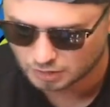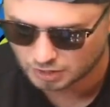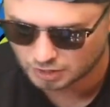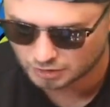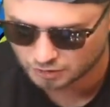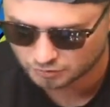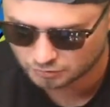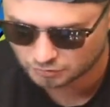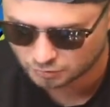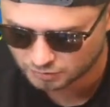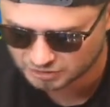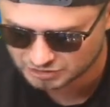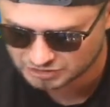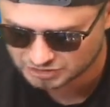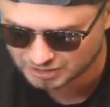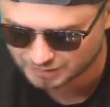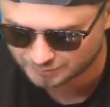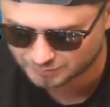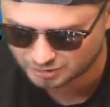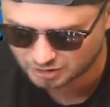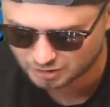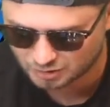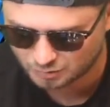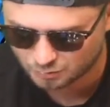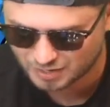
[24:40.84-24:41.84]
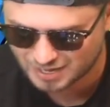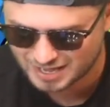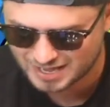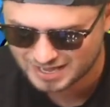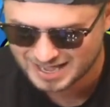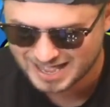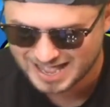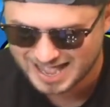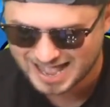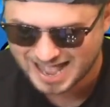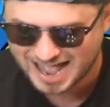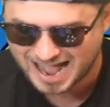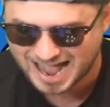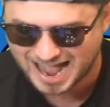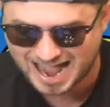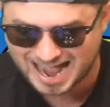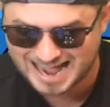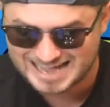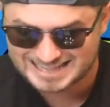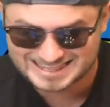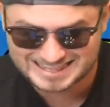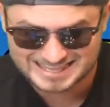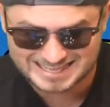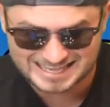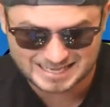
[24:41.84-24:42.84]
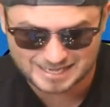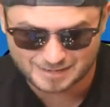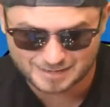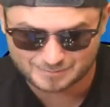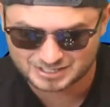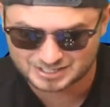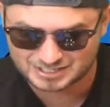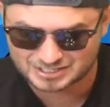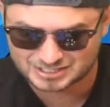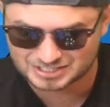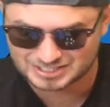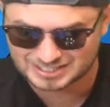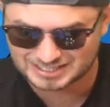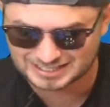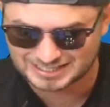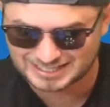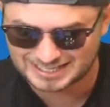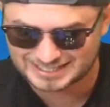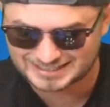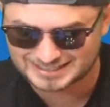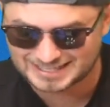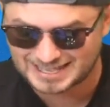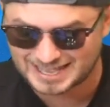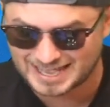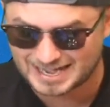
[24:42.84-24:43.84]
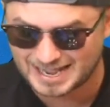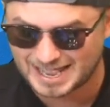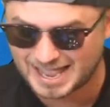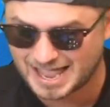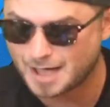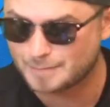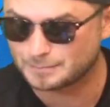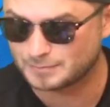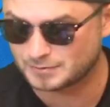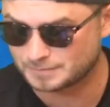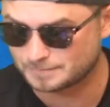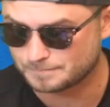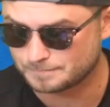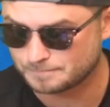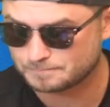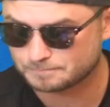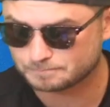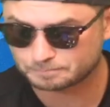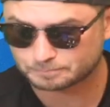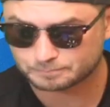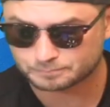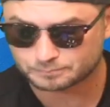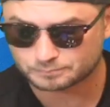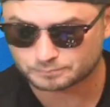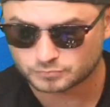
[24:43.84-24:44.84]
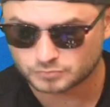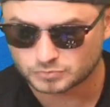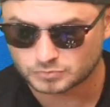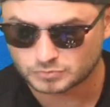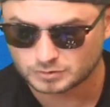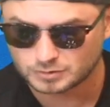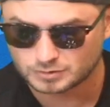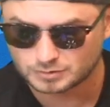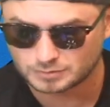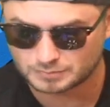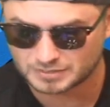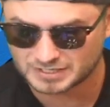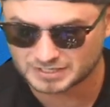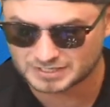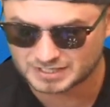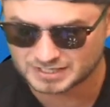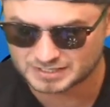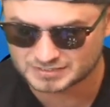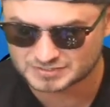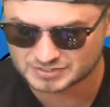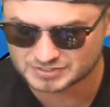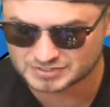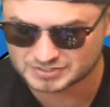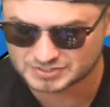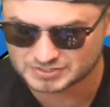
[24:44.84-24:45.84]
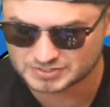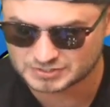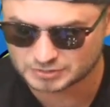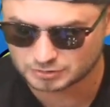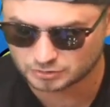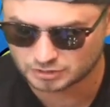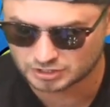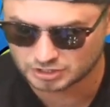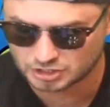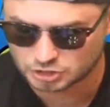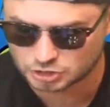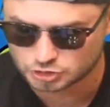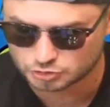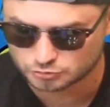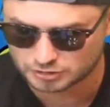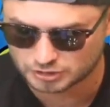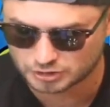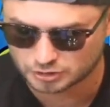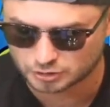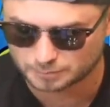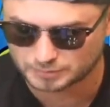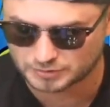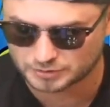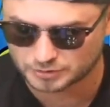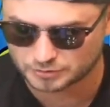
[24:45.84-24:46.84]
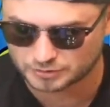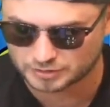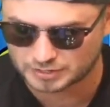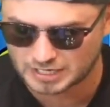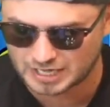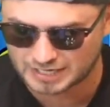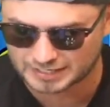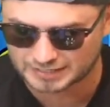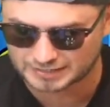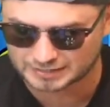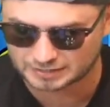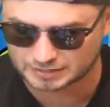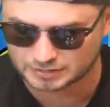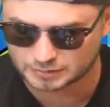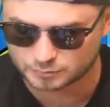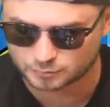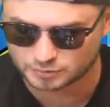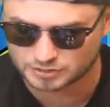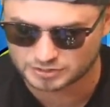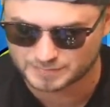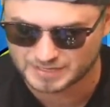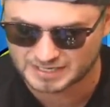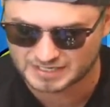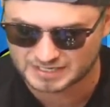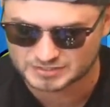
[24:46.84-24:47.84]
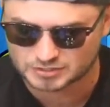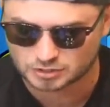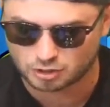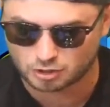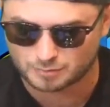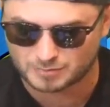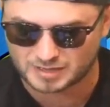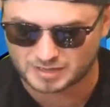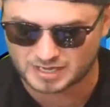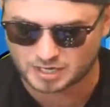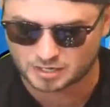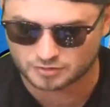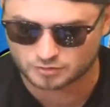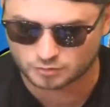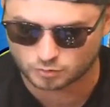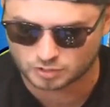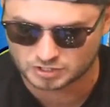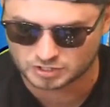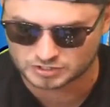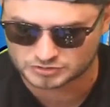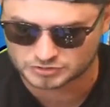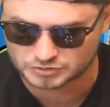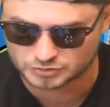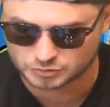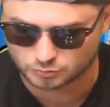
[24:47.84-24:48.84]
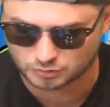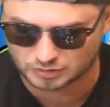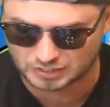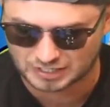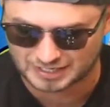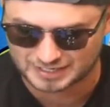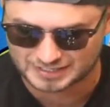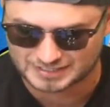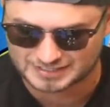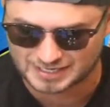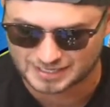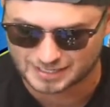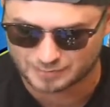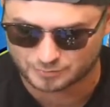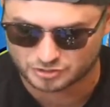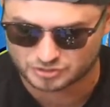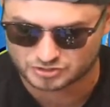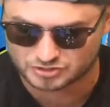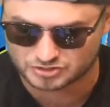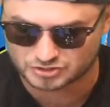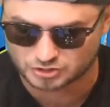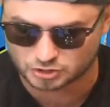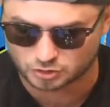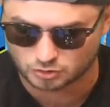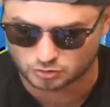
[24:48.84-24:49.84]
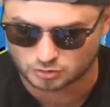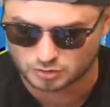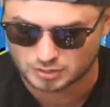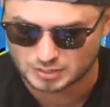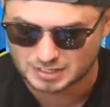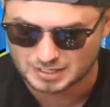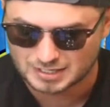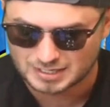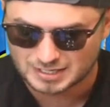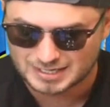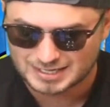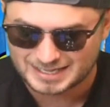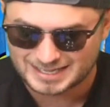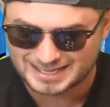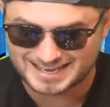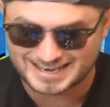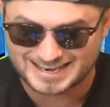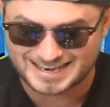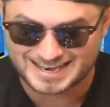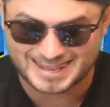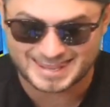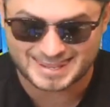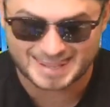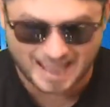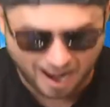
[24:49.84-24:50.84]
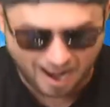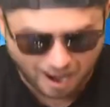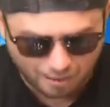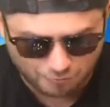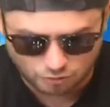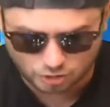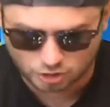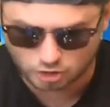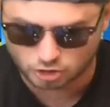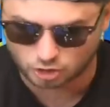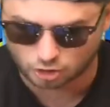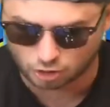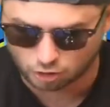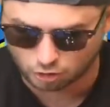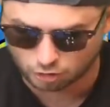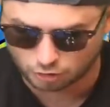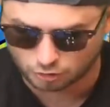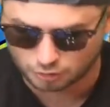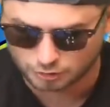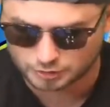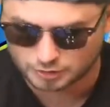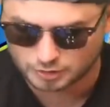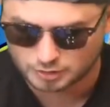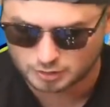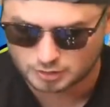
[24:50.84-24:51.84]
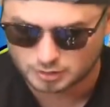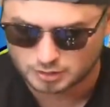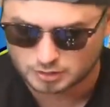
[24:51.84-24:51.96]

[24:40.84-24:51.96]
Another witch coming our way. I think I'm gonna just let that happen because it's still gonna trigger periodically, which makes all my other ones do a lot of damage. So in that regard.